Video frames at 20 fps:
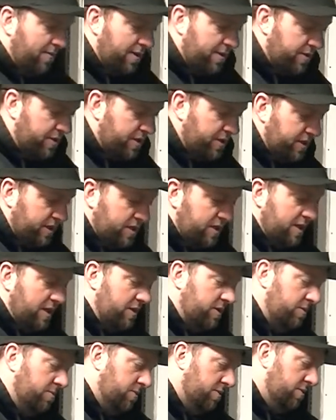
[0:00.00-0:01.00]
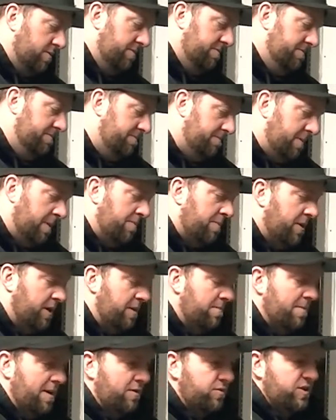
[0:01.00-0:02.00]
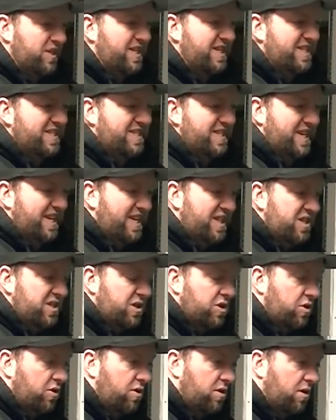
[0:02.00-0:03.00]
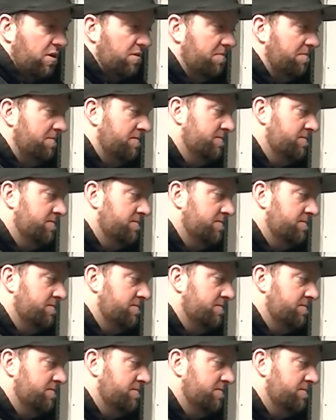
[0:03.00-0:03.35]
want this accessible. My buddy mounted his in the car.